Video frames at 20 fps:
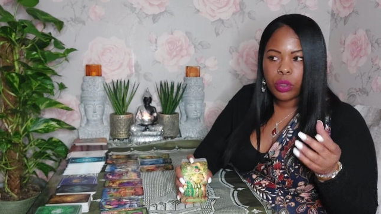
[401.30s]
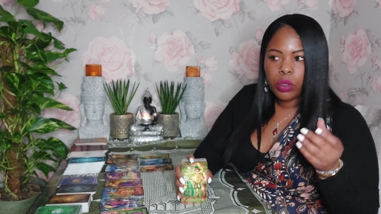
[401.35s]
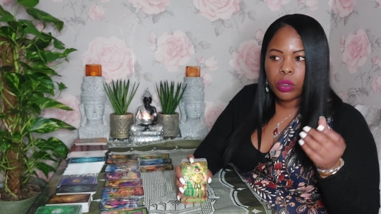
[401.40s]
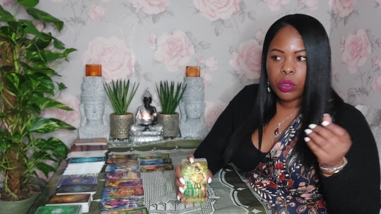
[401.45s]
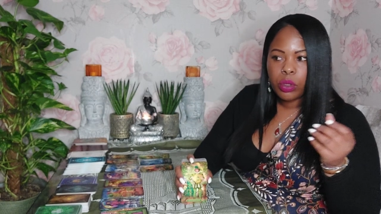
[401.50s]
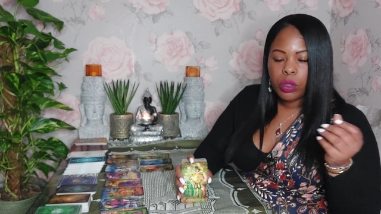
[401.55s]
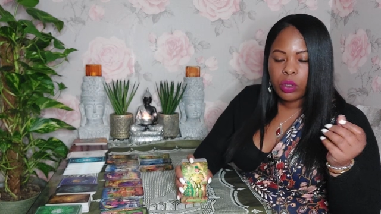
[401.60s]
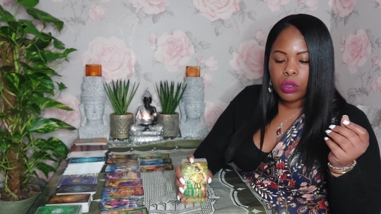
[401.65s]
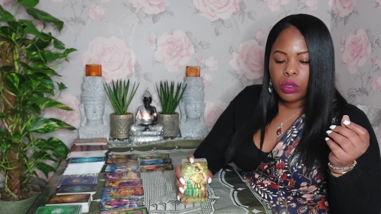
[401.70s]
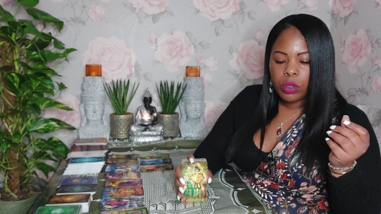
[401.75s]

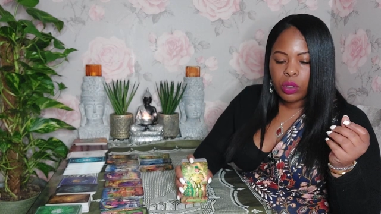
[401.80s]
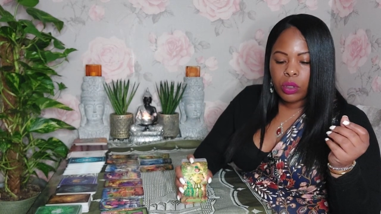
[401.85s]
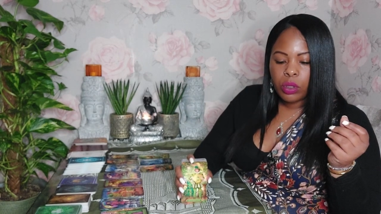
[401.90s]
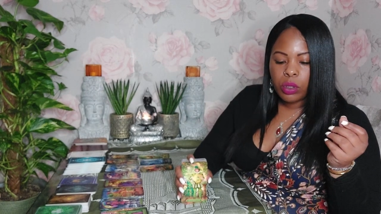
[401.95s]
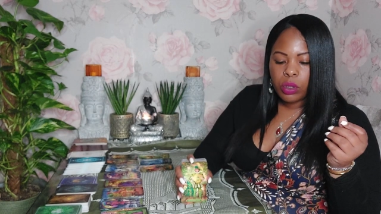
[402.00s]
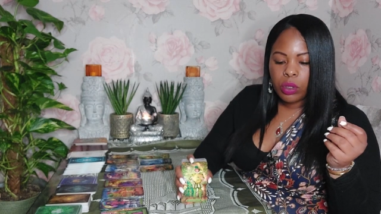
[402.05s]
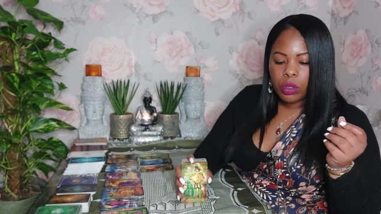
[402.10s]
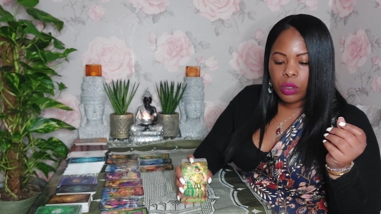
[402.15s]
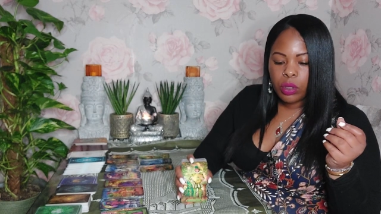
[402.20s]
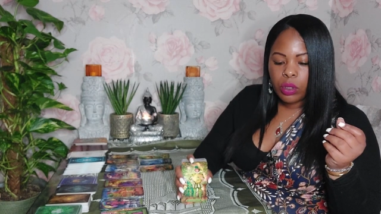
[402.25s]

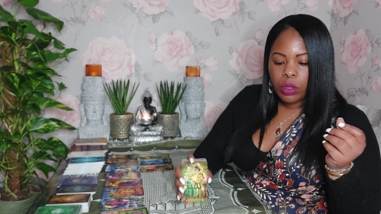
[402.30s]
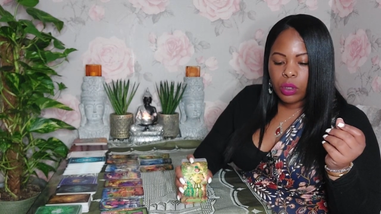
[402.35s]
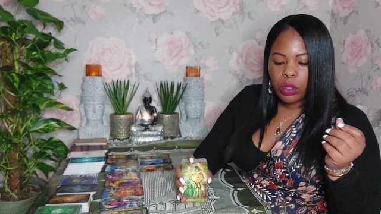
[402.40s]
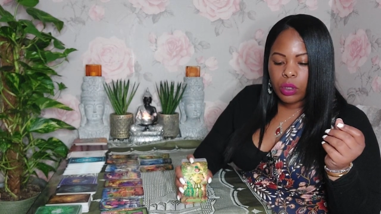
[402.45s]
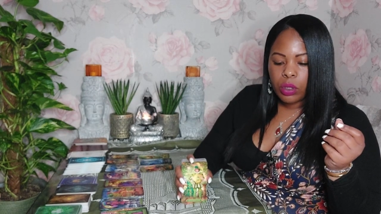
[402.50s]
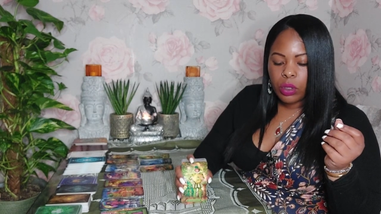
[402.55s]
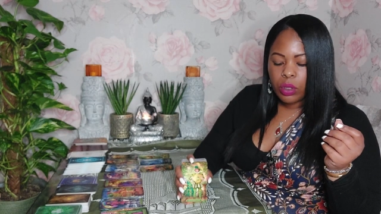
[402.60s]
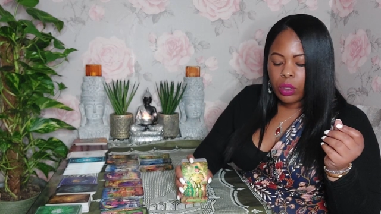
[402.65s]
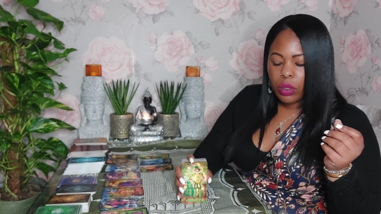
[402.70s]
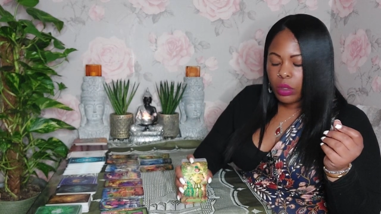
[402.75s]

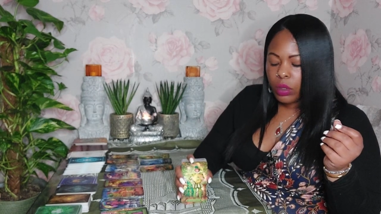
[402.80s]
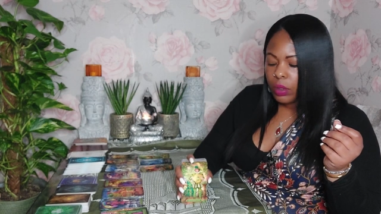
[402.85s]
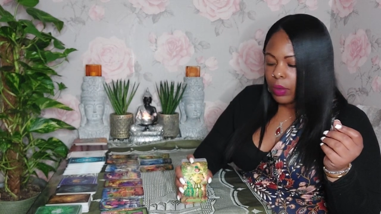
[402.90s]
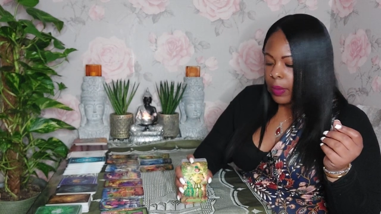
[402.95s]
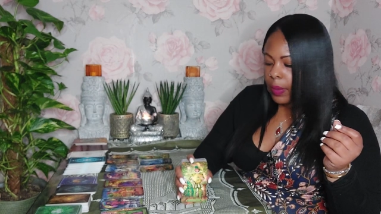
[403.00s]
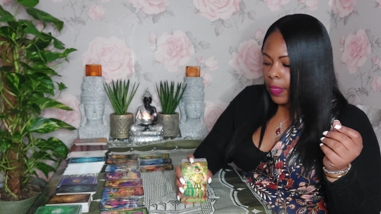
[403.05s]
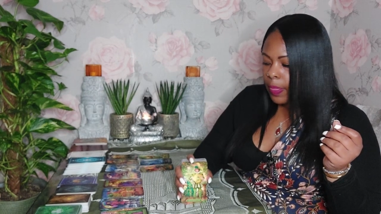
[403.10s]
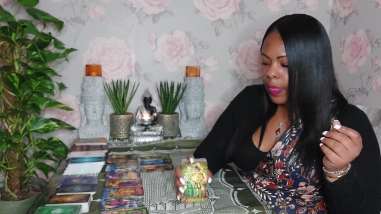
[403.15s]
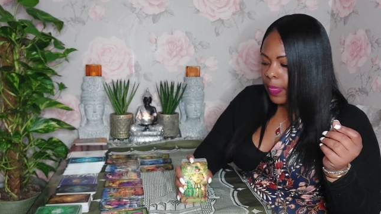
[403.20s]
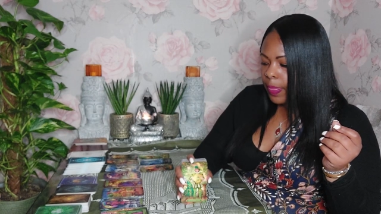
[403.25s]

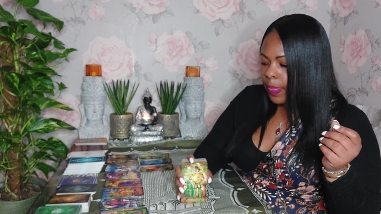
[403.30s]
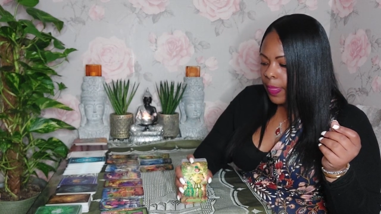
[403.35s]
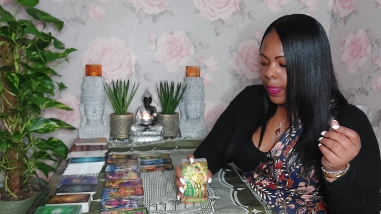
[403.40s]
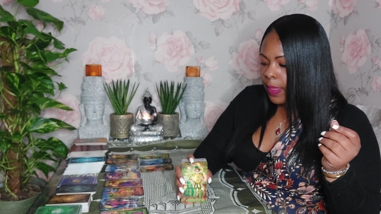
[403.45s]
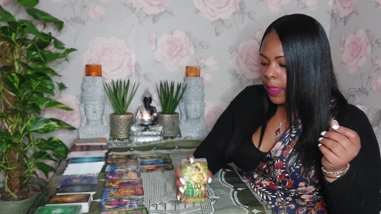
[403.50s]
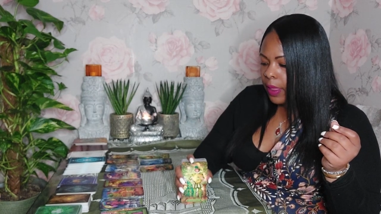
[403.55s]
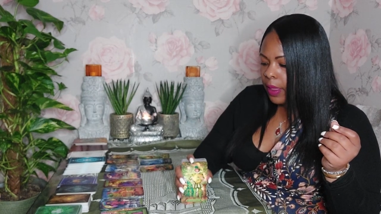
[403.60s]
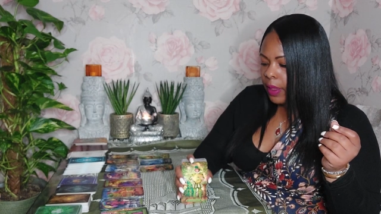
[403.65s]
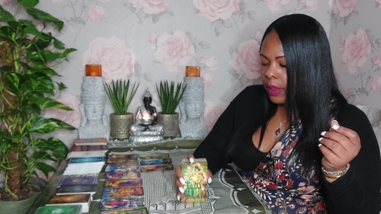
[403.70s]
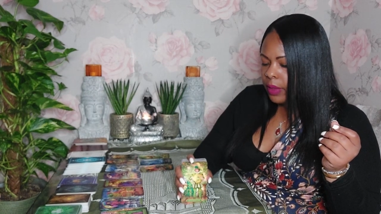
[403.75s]

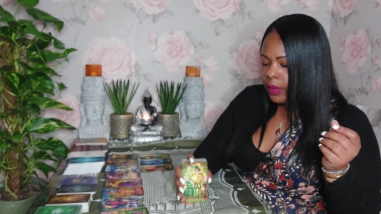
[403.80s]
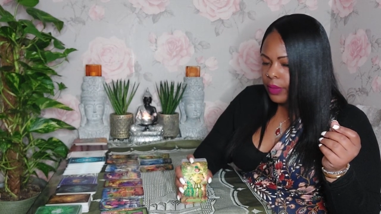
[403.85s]
Nobody speaks.